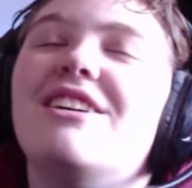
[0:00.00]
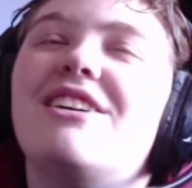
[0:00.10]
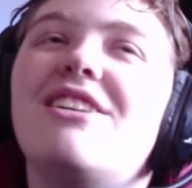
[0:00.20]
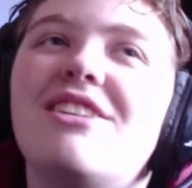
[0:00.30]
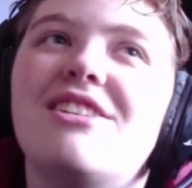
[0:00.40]

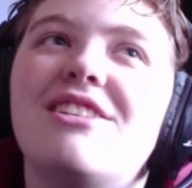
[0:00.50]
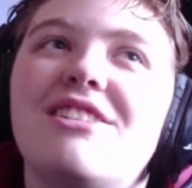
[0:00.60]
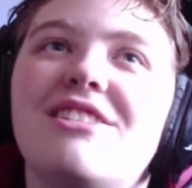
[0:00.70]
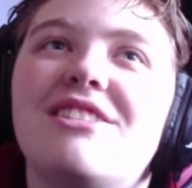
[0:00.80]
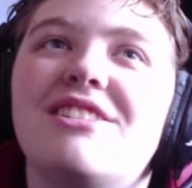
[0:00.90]

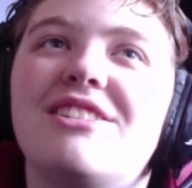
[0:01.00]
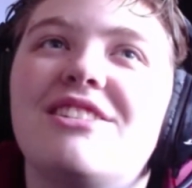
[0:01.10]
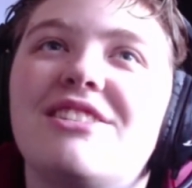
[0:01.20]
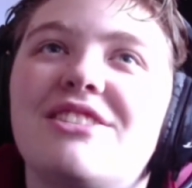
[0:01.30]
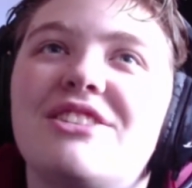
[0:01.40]

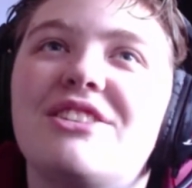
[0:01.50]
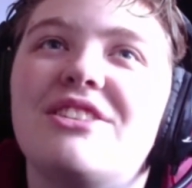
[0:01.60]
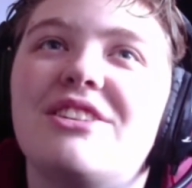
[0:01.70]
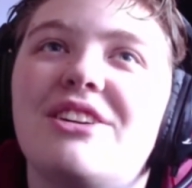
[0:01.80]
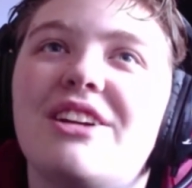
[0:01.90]

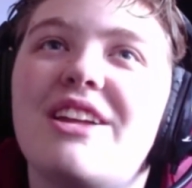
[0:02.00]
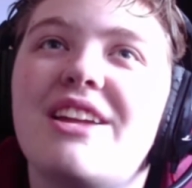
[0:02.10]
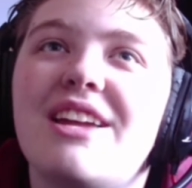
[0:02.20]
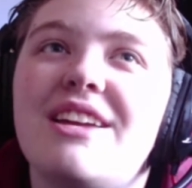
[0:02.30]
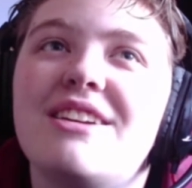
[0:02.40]
Oh,
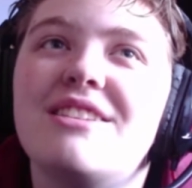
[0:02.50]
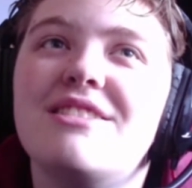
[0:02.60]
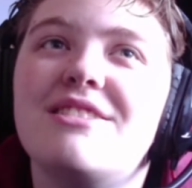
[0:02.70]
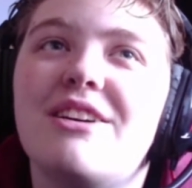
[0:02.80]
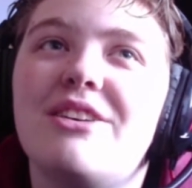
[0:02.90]
and
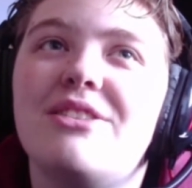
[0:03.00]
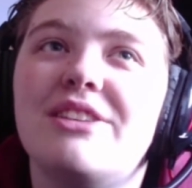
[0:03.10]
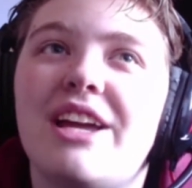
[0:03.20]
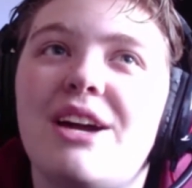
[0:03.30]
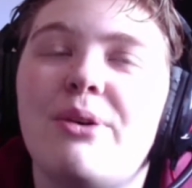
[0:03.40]
so
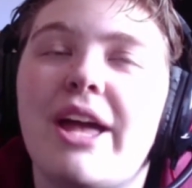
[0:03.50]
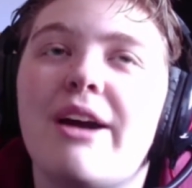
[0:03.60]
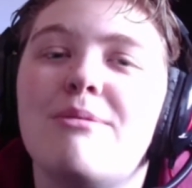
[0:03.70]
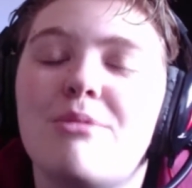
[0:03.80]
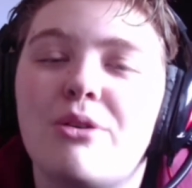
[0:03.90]
now we
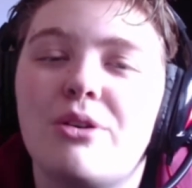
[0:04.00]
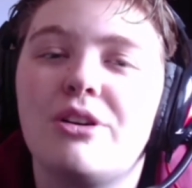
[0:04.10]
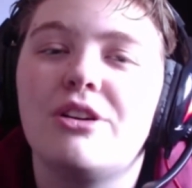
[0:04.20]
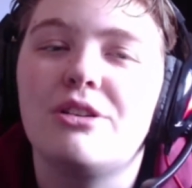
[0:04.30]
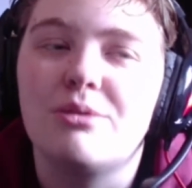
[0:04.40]
have
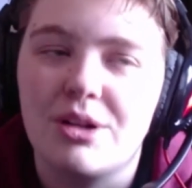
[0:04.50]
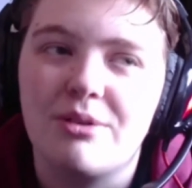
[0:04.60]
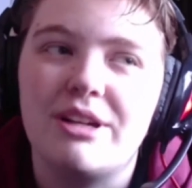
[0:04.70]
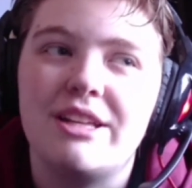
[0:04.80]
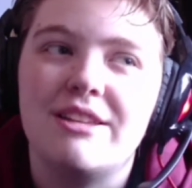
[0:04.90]
more
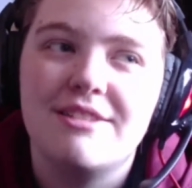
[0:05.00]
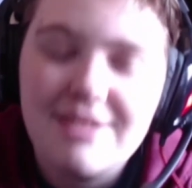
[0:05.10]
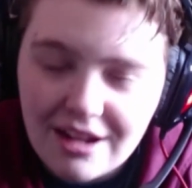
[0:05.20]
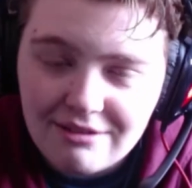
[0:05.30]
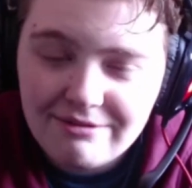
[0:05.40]
ruined
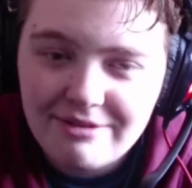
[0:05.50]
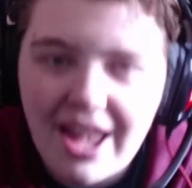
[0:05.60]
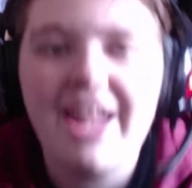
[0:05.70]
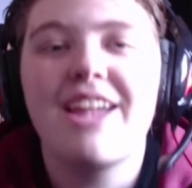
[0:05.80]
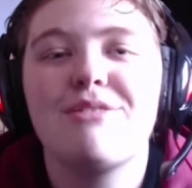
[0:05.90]
stuff.
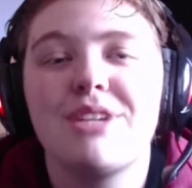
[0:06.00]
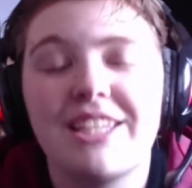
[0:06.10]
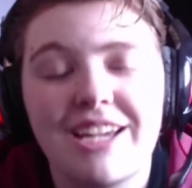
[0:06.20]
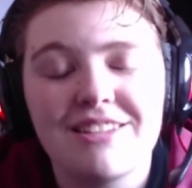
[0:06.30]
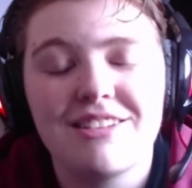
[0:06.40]
And we
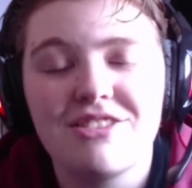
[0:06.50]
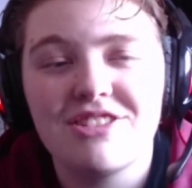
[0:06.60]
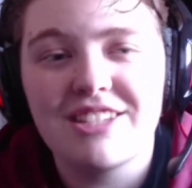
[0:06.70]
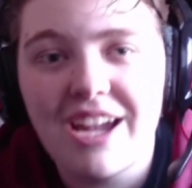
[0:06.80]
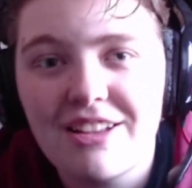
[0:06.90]
cannot touch
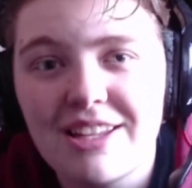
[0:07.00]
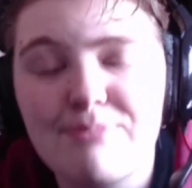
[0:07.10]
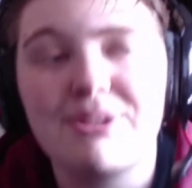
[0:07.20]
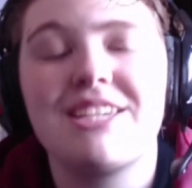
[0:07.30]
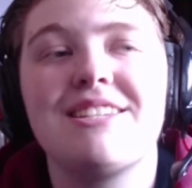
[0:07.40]
this
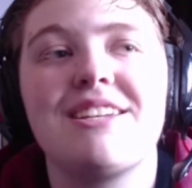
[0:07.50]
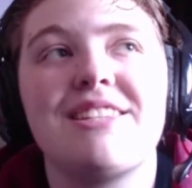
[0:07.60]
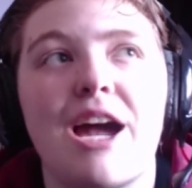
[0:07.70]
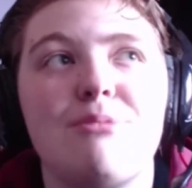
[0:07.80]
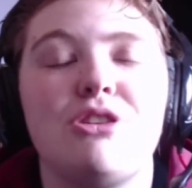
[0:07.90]
outlet because it is
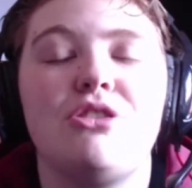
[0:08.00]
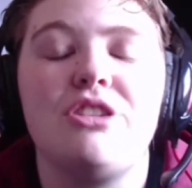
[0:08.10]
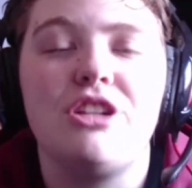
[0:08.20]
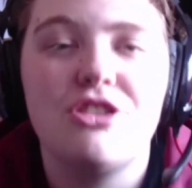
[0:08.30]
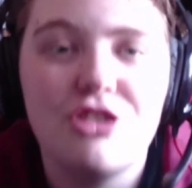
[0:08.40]

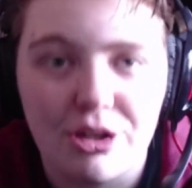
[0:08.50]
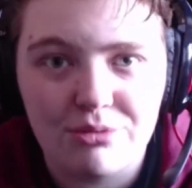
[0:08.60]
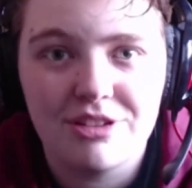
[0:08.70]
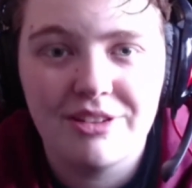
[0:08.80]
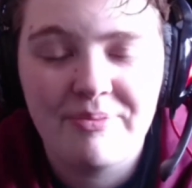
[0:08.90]
absolutely
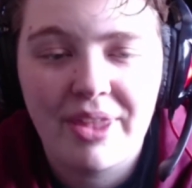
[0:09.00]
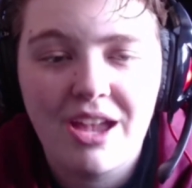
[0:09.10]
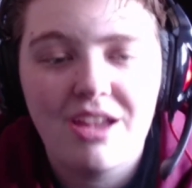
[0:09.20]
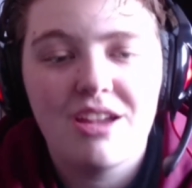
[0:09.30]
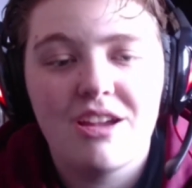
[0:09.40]
soaked.
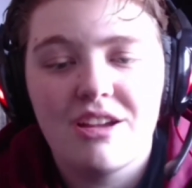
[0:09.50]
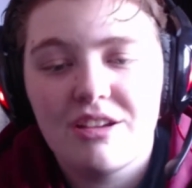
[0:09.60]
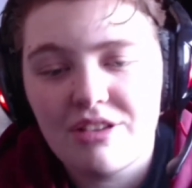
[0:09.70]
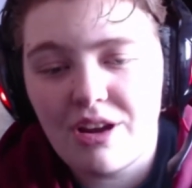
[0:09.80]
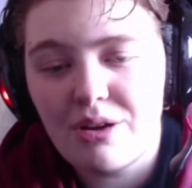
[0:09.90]

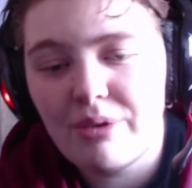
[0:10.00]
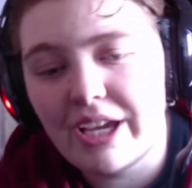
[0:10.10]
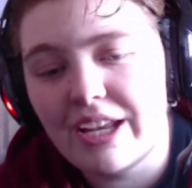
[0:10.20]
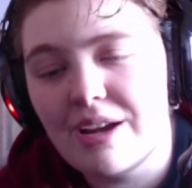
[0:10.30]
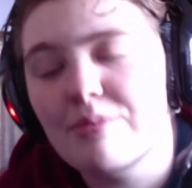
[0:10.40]
So we
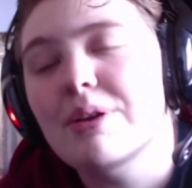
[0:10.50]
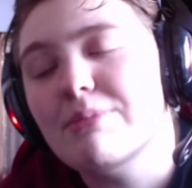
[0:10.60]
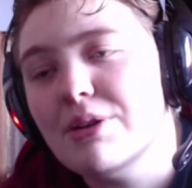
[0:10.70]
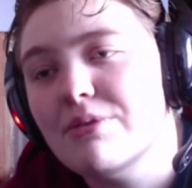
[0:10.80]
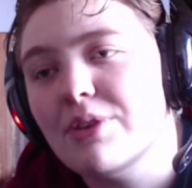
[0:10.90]
get up, we
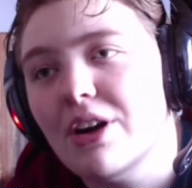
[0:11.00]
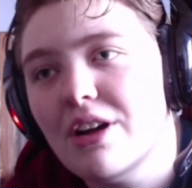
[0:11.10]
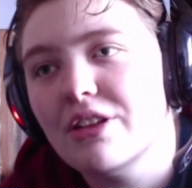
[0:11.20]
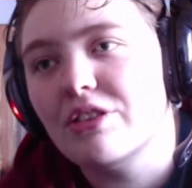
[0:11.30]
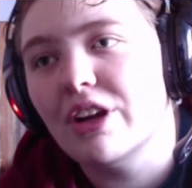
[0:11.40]
move
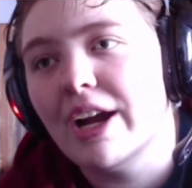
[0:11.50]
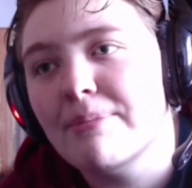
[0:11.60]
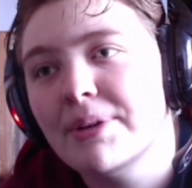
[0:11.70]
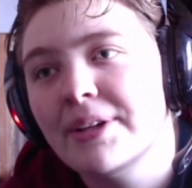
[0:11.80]
all the crap,